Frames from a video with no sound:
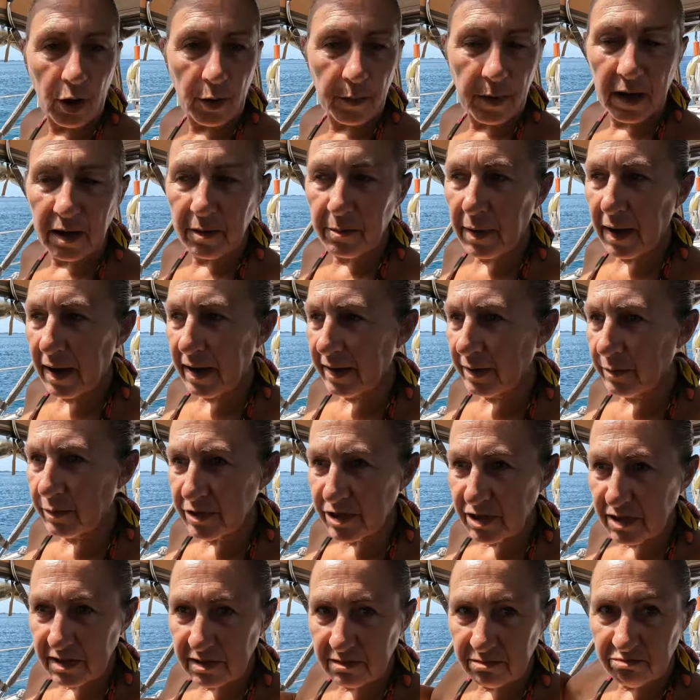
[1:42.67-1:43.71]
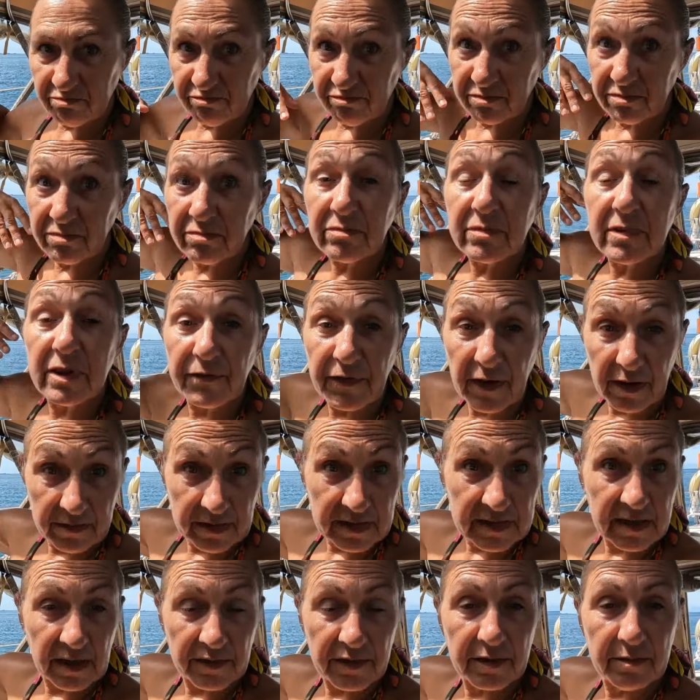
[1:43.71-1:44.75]
Woburn Bay, which is the
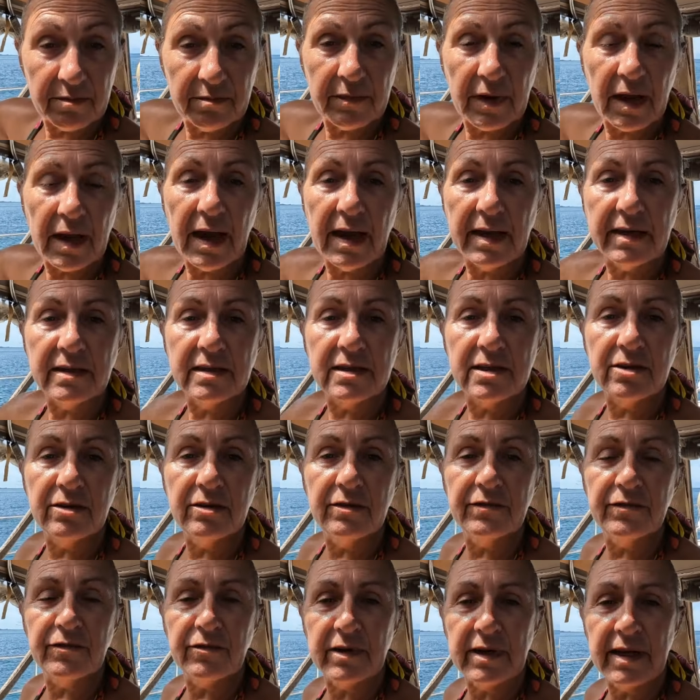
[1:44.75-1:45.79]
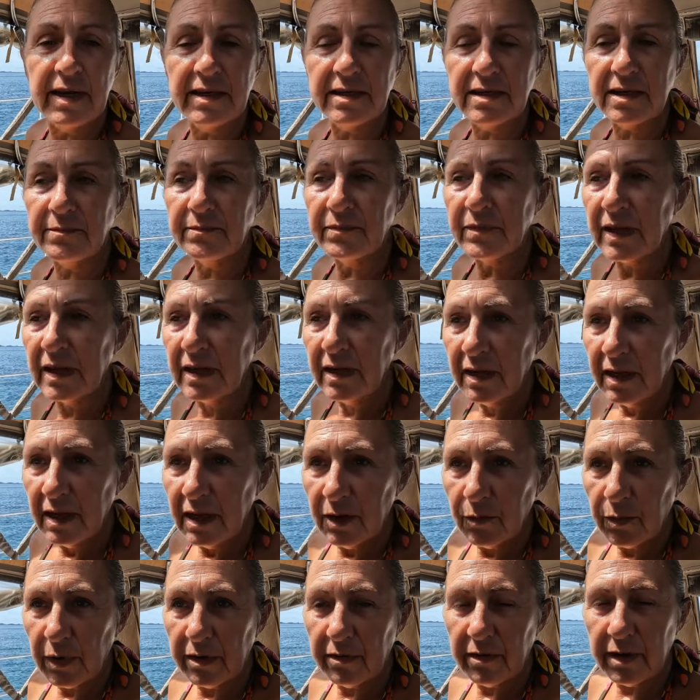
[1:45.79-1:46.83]
very southern end of Grenada.
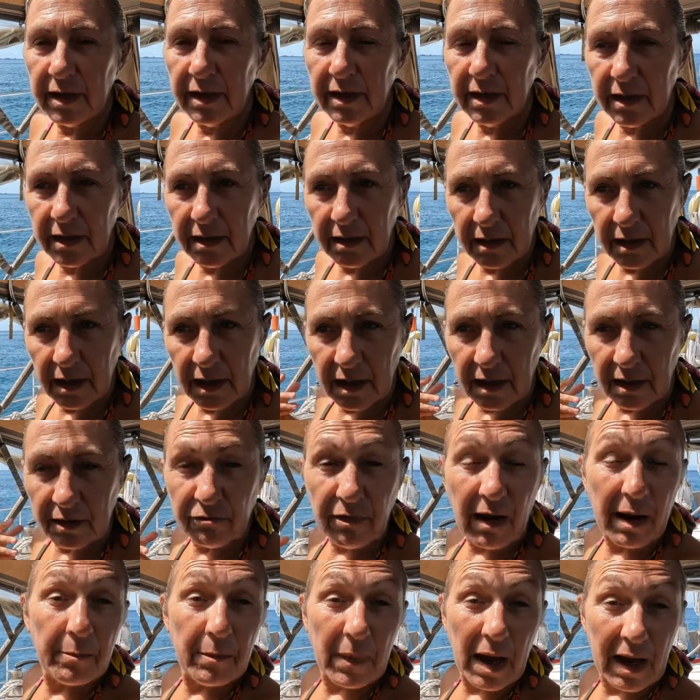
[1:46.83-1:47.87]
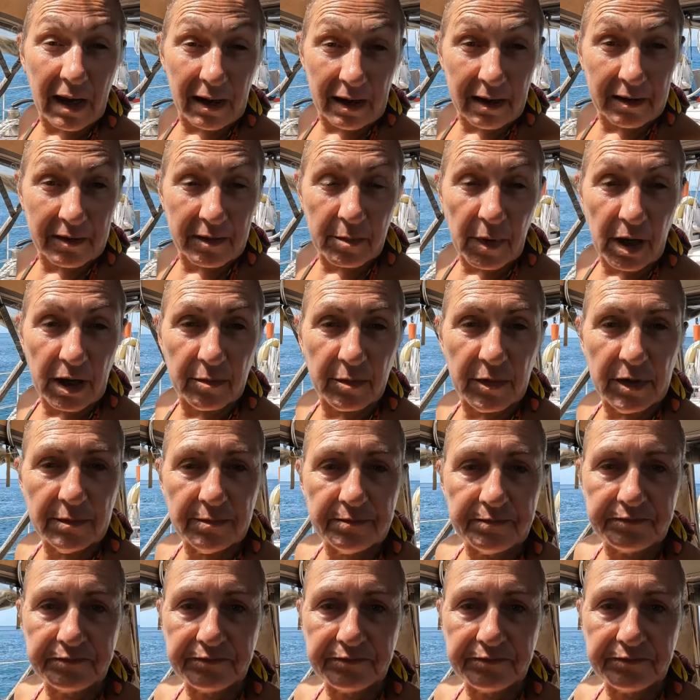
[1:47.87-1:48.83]
We're in uh, Grand Mal at the moment